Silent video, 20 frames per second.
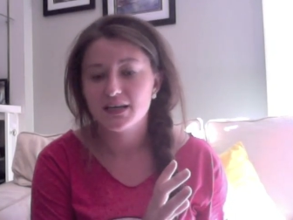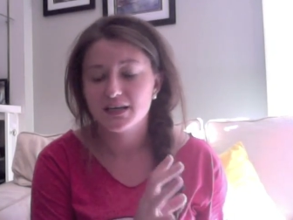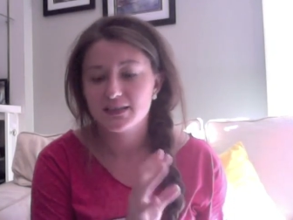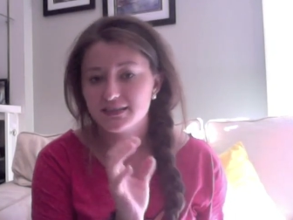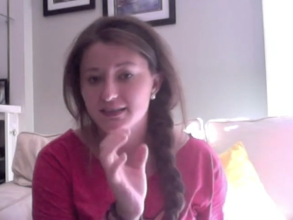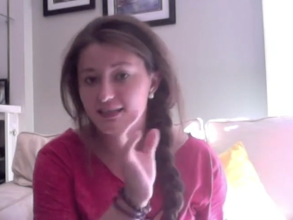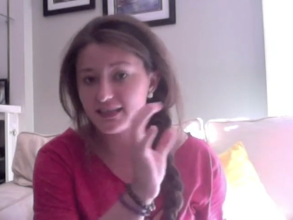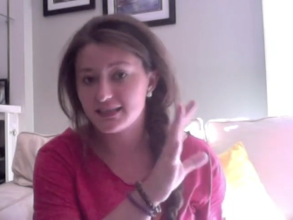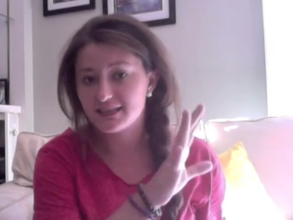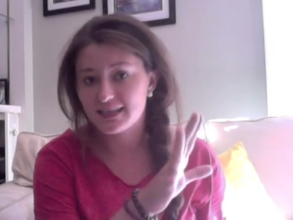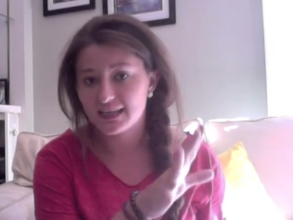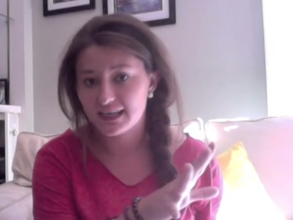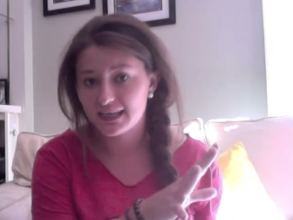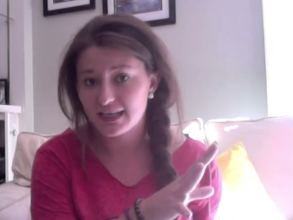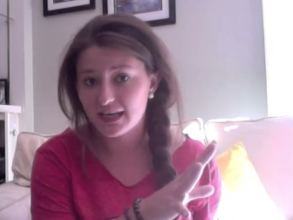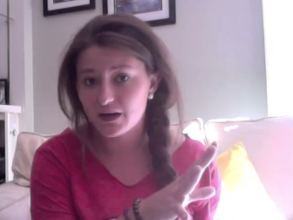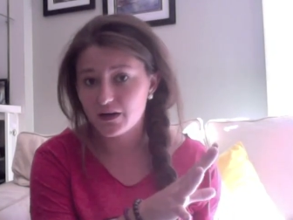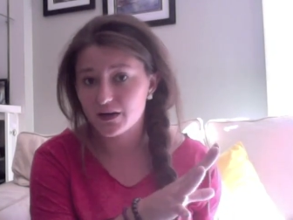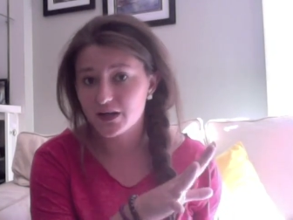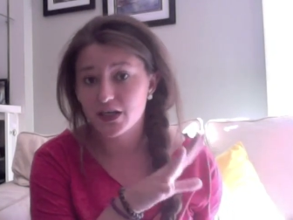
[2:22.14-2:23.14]
to the ticket
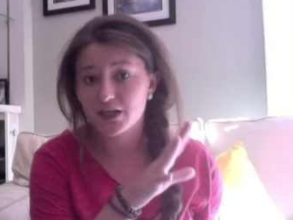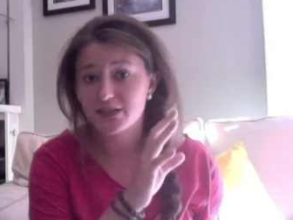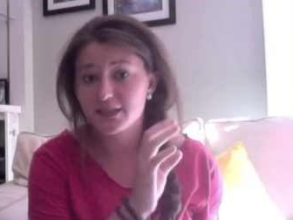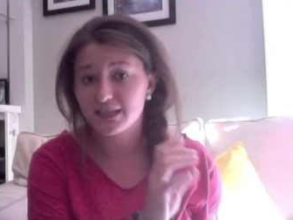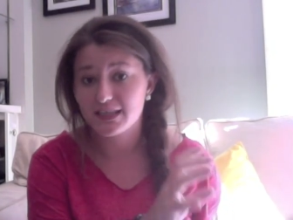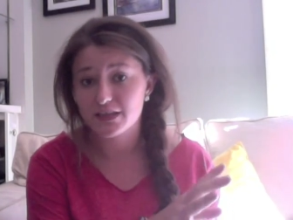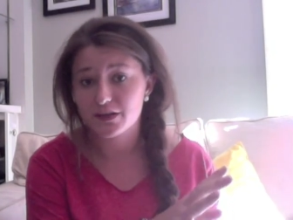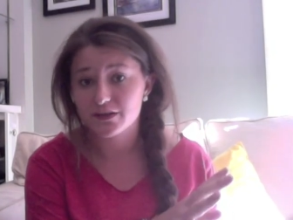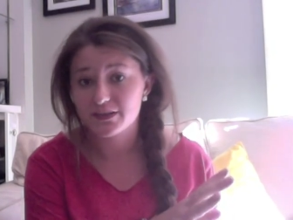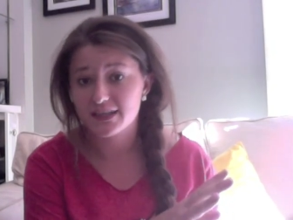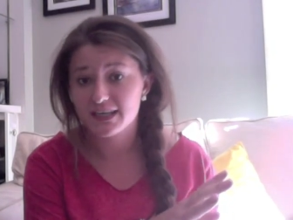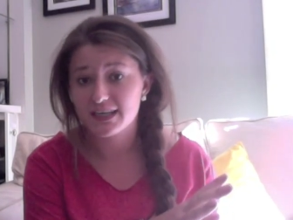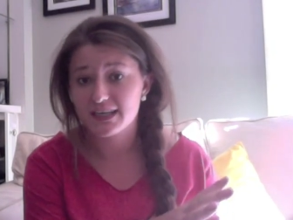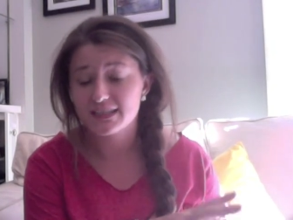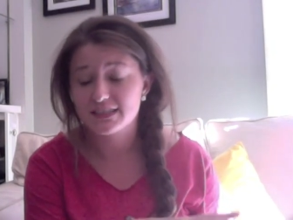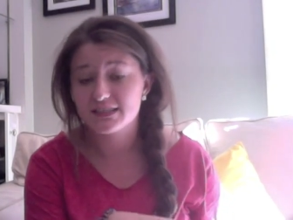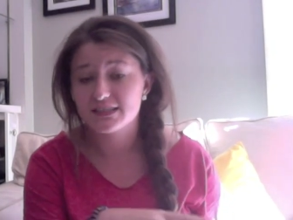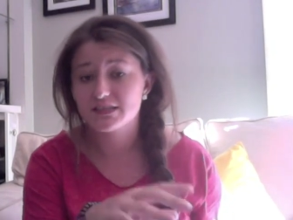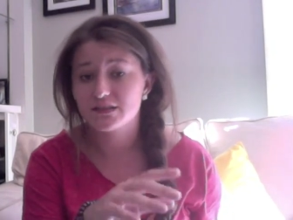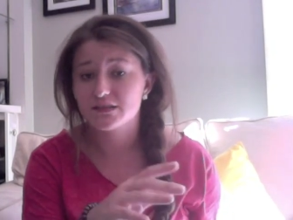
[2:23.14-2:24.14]
area to get our
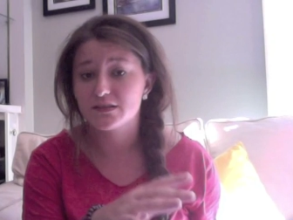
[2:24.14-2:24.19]
tickets.